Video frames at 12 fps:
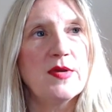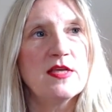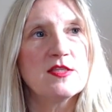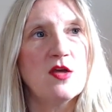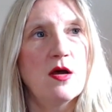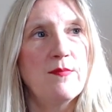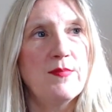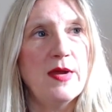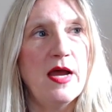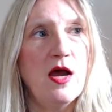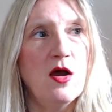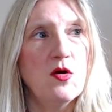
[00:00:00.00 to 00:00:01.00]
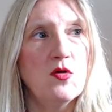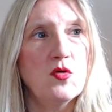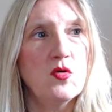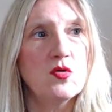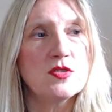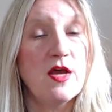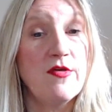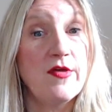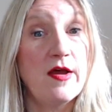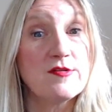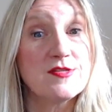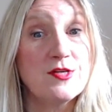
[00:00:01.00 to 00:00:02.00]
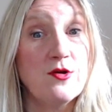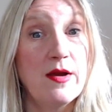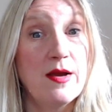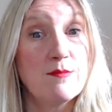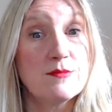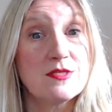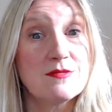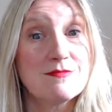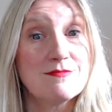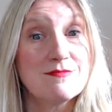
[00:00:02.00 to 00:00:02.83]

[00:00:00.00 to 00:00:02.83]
It's about a thousand grams